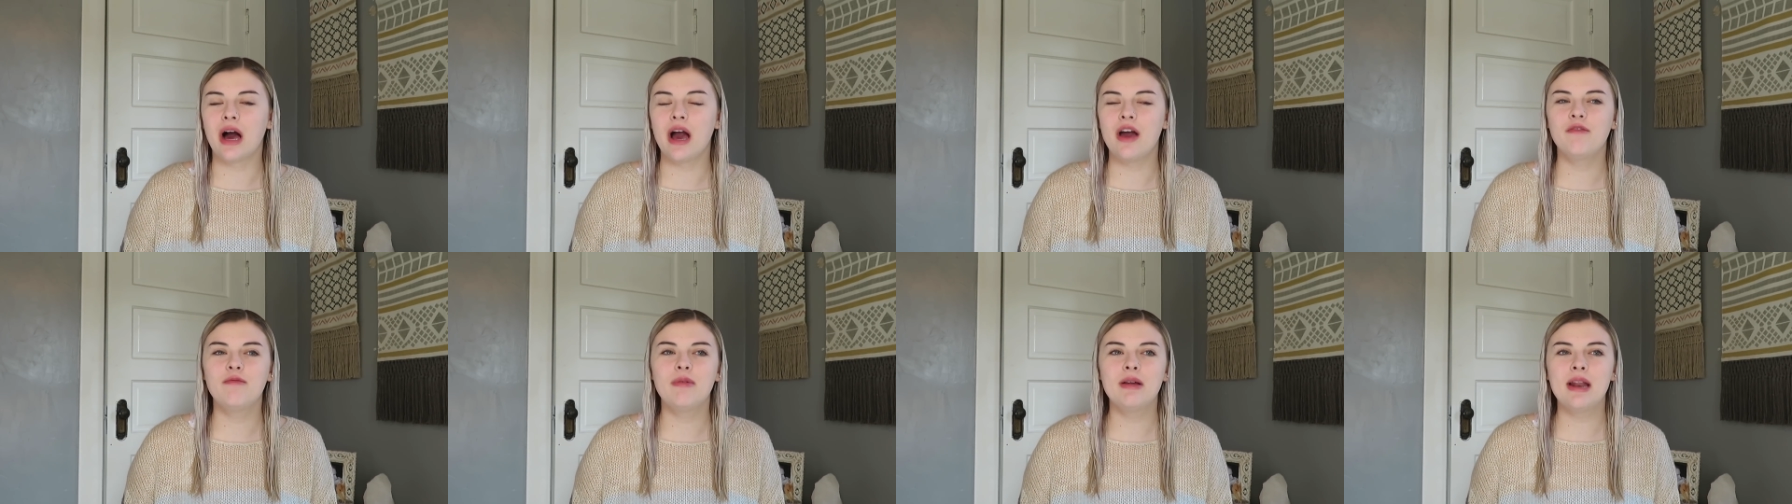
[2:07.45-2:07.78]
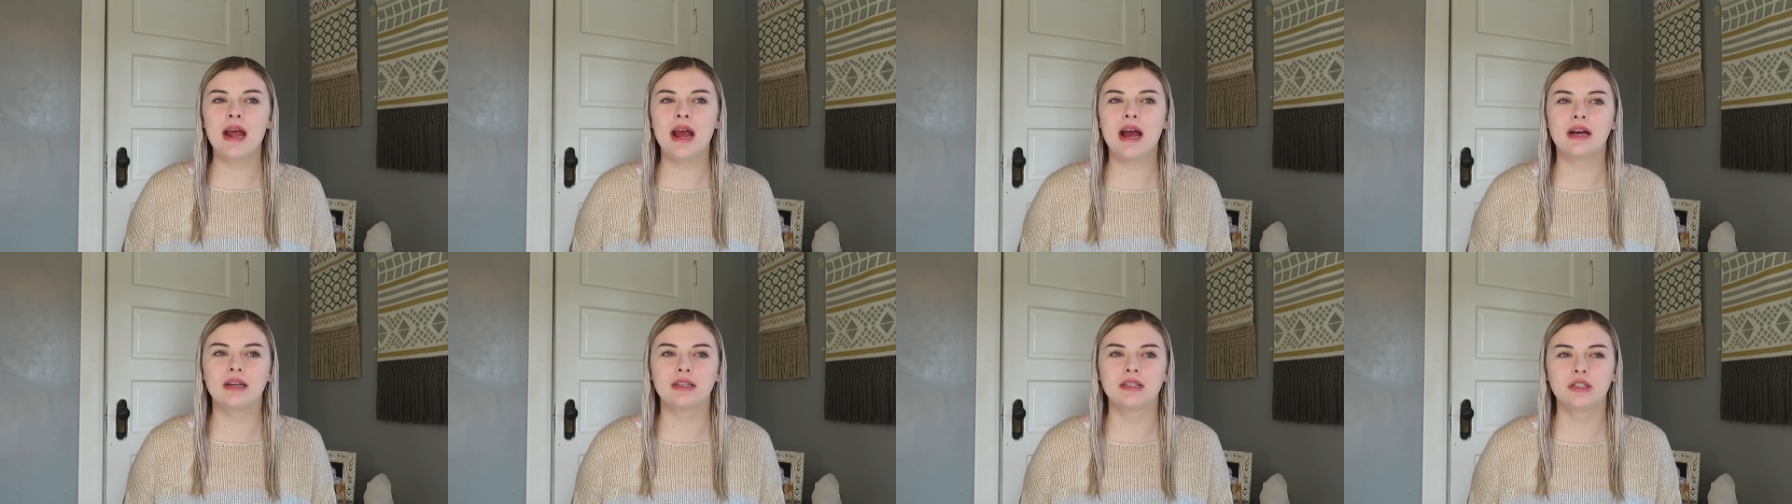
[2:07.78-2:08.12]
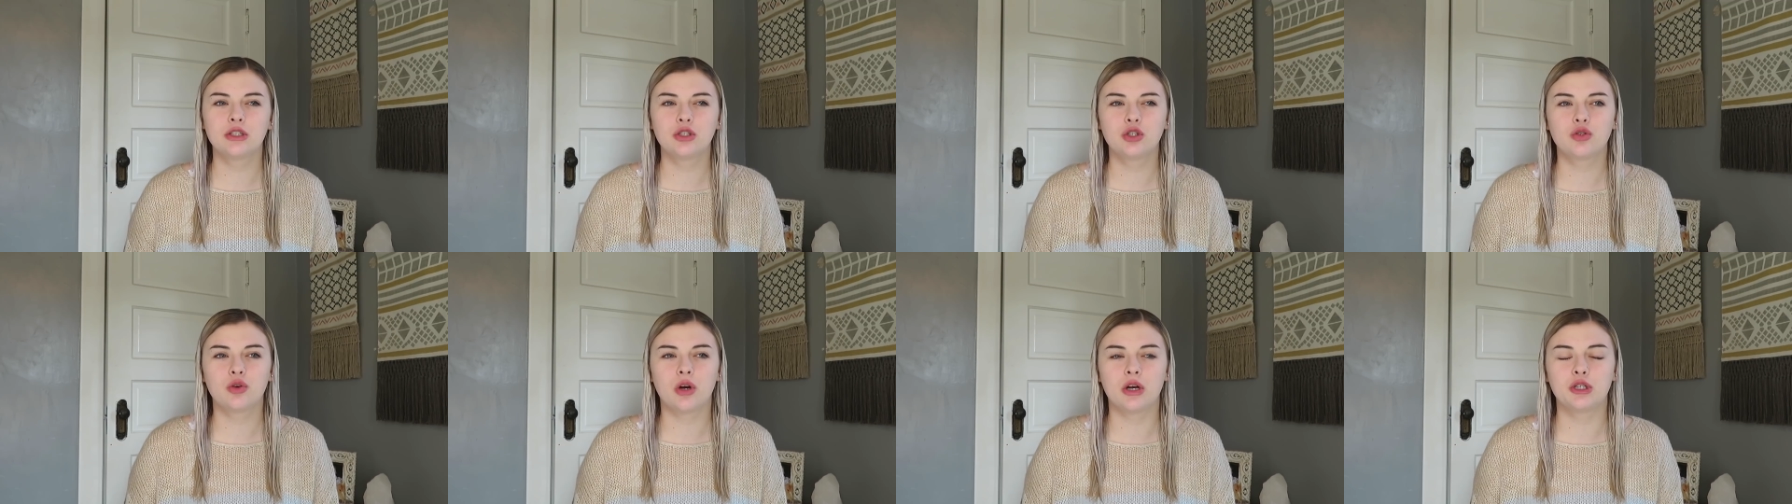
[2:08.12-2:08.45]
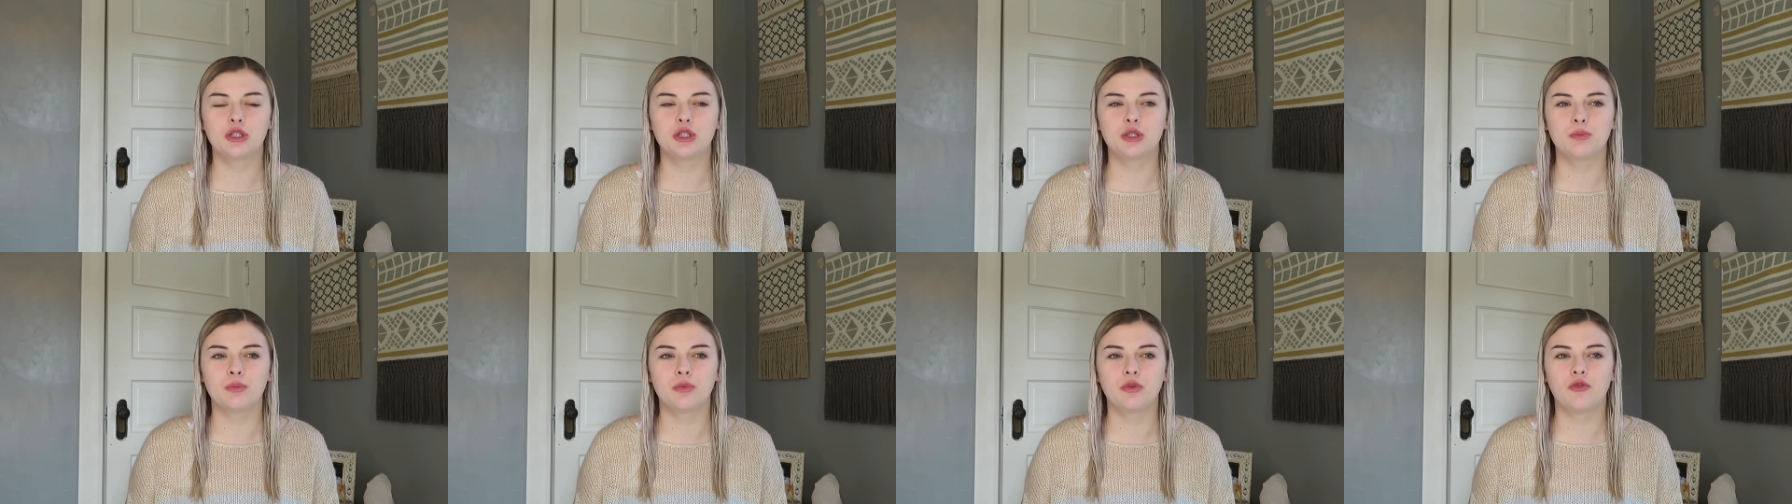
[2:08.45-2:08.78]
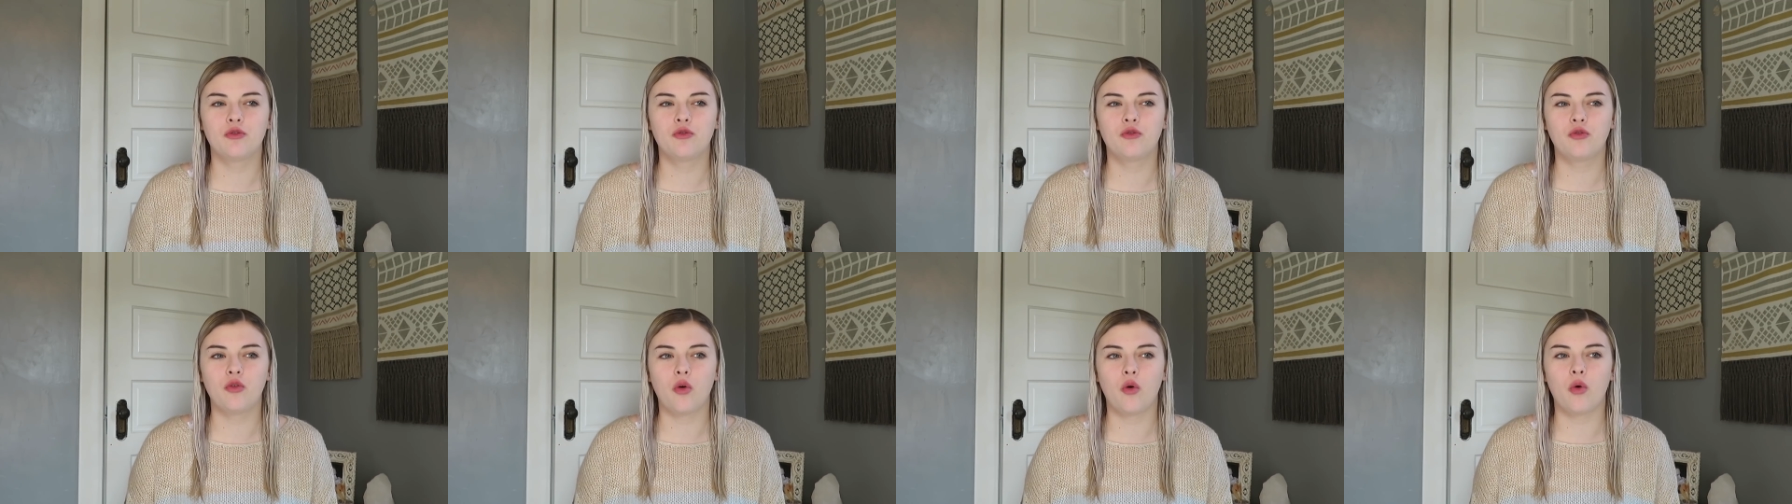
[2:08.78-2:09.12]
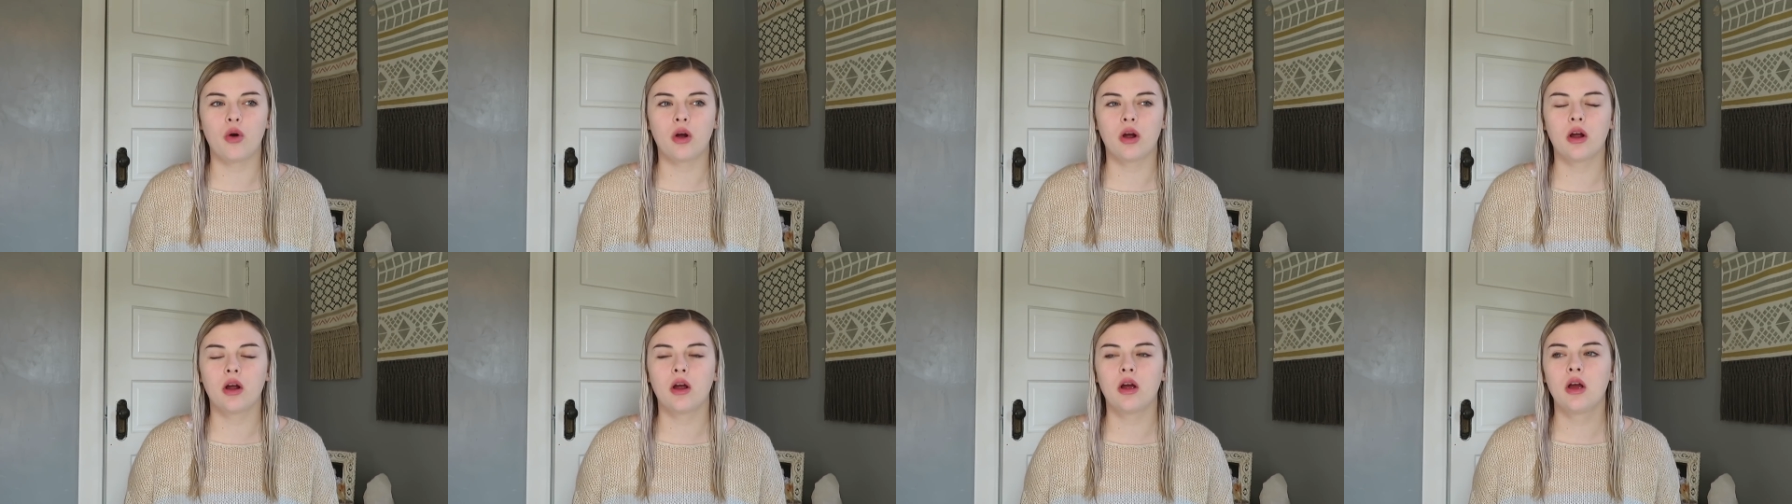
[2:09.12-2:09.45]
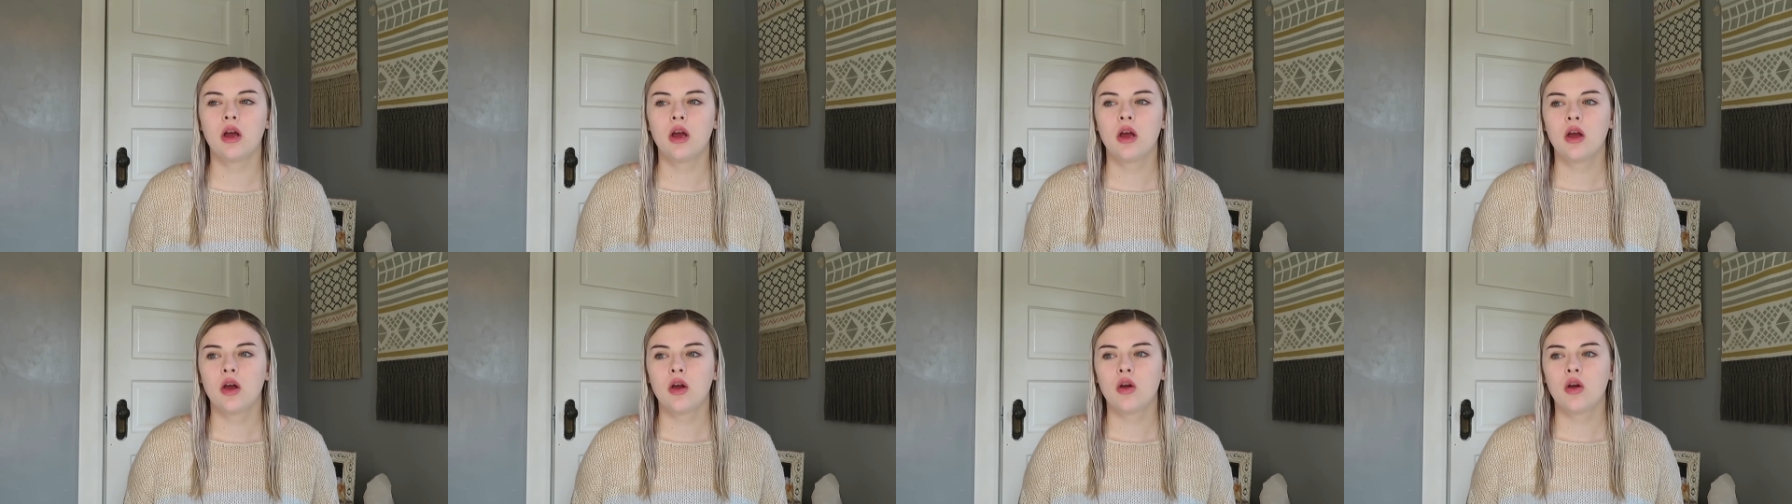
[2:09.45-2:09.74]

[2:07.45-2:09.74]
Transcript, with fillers: I've been asked this question before,